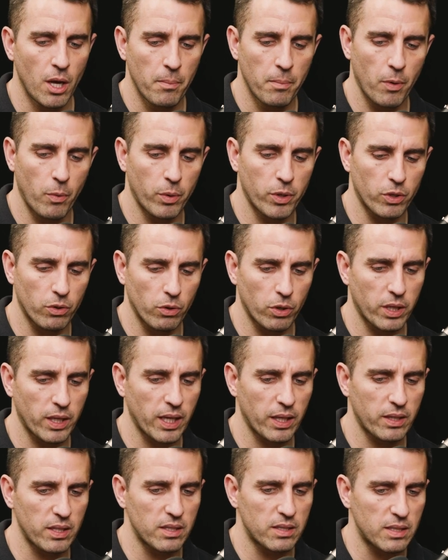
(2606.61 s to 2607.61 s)
But when you're
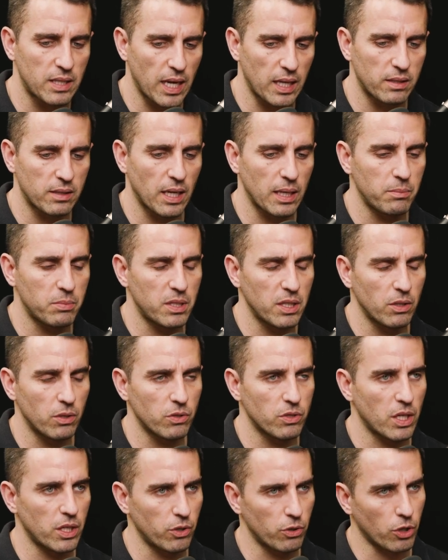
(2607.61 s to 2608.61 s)
looking at these debt type
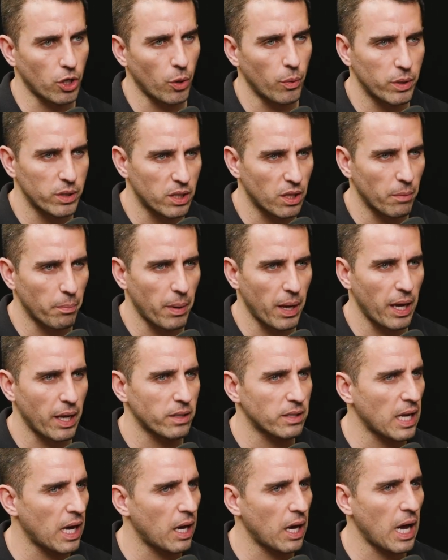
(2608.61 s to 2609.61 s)
deals and you're going to the banks, how,